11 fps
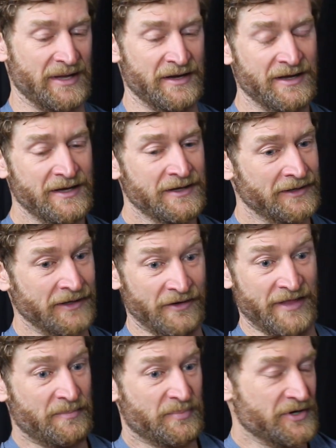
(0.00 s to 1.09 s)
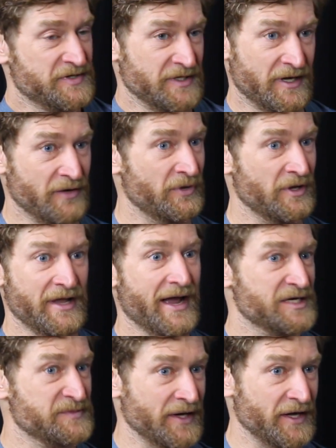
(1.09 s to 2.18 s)
And you know, that person can really
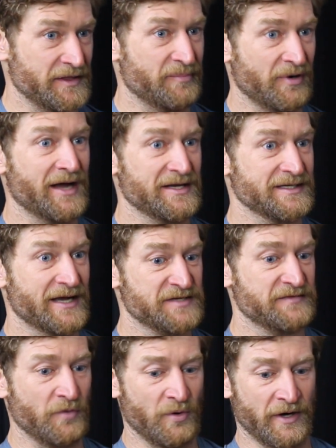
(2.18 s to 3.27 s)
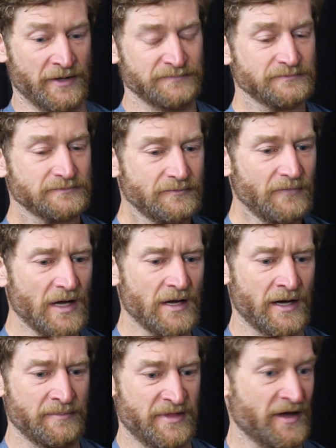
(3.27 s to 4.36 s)
expedite the process for
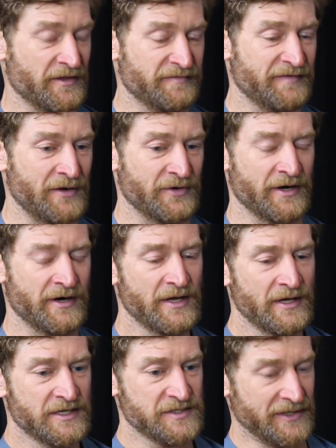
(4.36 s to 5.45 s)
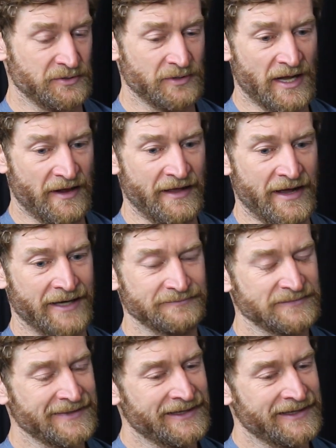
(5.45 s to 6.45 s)
um, the other founder. So I do a lot of that.